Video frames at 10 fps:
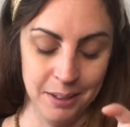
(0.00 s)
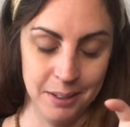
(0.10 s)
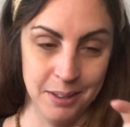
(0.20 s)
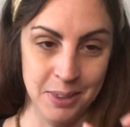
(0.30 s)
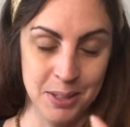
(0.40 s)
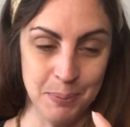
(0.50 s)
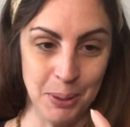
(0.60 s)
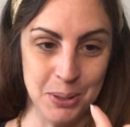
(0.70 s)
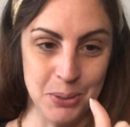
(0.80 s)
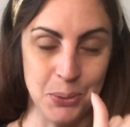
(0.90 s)
This
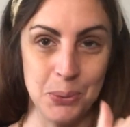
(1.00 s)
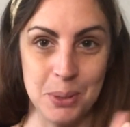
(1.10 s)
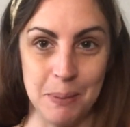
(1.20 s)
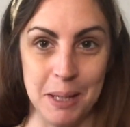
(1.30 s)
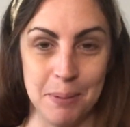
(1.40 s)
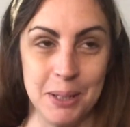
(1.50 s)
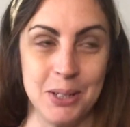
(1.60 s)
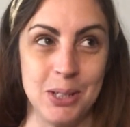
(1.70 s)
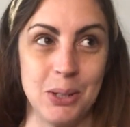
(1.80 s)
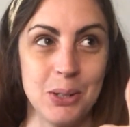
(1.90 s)
part is cool to me, because
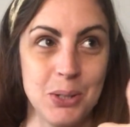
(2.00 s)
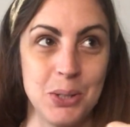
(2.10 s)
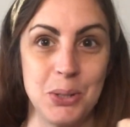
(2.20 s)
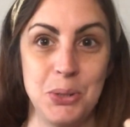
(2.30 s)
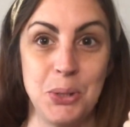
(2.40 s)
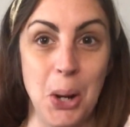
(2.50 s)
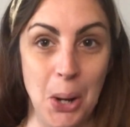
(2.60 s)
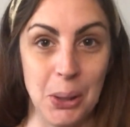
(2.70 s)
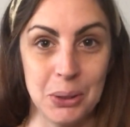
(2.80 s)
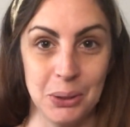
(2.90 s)
she starts to
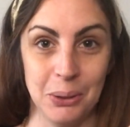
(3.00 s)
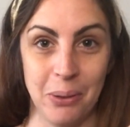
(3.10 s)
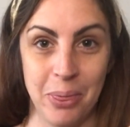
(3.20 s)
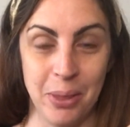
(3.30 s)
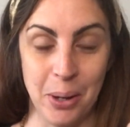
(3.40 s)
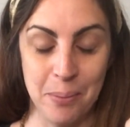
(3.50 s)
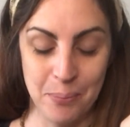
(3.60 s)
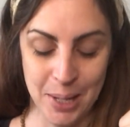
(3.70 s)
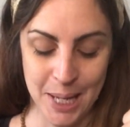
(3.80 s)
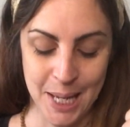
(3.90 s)
talk to her
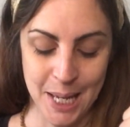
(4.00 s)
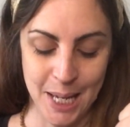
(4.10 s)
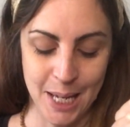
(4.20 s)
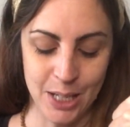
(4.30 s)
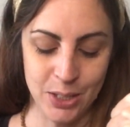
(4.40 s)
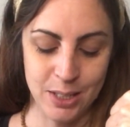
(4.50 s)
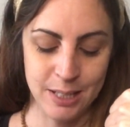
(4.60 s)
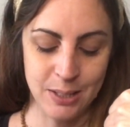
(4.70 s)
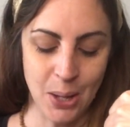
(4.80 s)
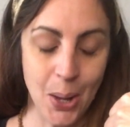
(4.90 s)
thumb, and she
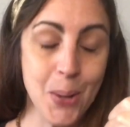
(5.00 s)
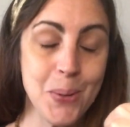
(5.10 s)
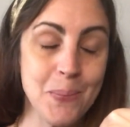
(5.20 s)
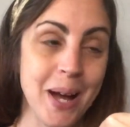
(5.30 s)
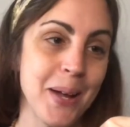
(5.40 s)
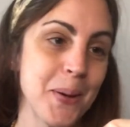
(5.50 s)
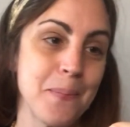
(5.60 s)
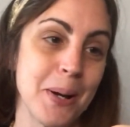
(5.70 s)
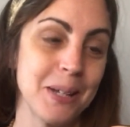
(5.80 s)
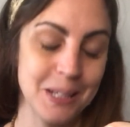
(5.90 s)
says, oh, my
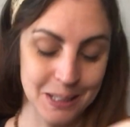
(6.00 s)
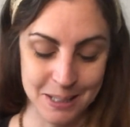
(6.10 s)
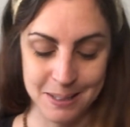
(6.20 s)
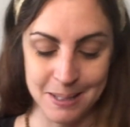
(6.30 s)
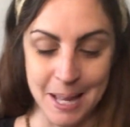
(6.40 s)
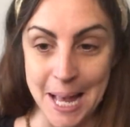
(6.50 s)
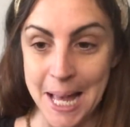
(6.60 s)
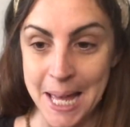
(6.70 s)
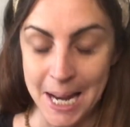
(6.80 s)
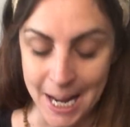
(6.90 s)
homunculus.
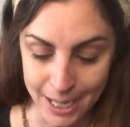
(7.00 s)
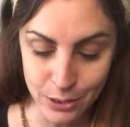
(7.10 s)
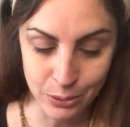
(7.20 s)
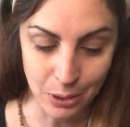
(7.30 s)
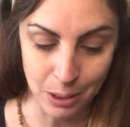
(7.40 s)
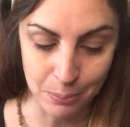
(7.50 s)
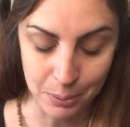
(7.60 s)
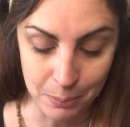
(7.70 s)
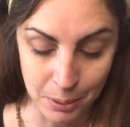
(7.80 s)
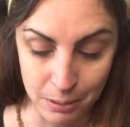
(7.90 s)
And I had to look up
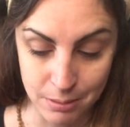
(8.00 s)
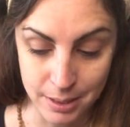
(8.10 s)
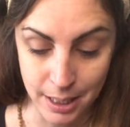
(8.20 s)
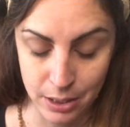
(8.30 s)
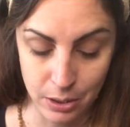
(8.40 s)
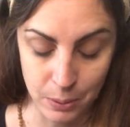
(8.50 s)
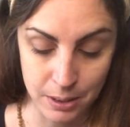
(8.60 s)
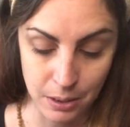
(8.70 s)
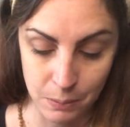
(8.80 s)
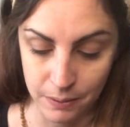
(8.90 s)
homunculus. I had no
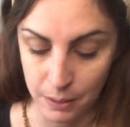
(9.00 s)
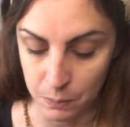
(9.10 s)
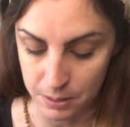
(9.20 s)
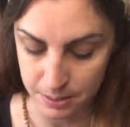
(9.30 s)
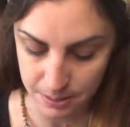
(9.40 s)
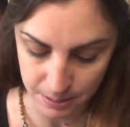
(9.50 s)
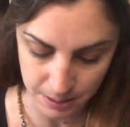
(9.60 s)
idea what that was.